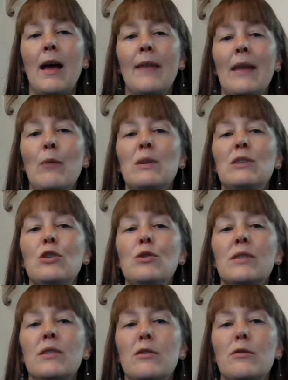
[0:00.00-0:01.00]
And that we do
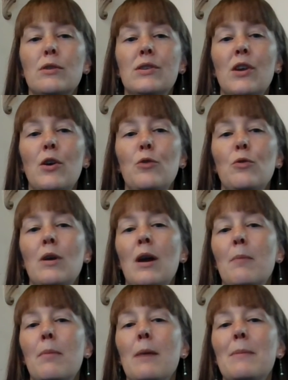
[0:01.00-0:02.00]
so
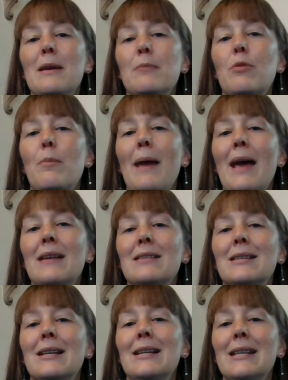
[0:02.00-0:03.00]
by being prepared
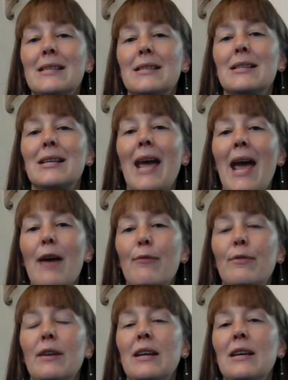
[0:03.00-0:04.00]
to listen
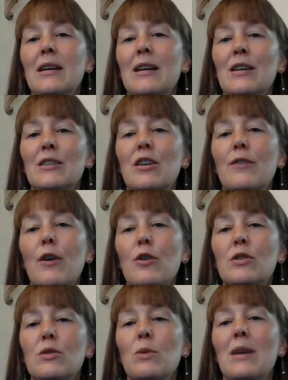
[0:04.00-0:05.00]
carefully to
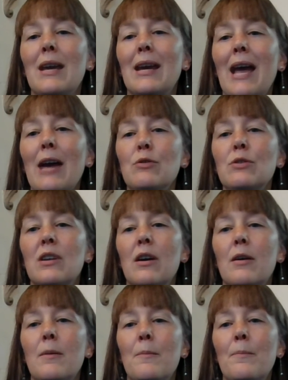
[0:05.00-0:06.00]
those we
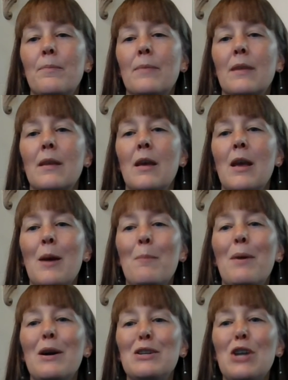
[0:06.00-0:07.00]
encounter,
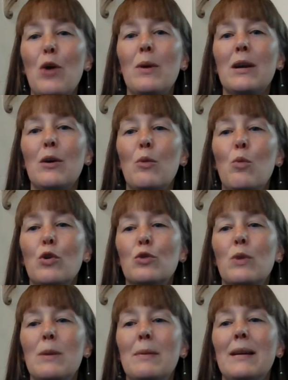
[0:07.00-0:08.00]
by knowing
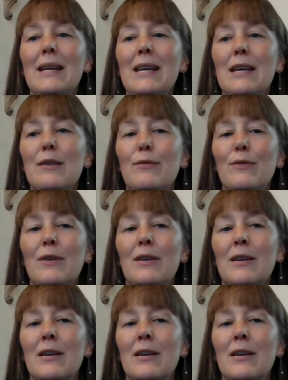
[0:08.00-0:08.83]
what we believe,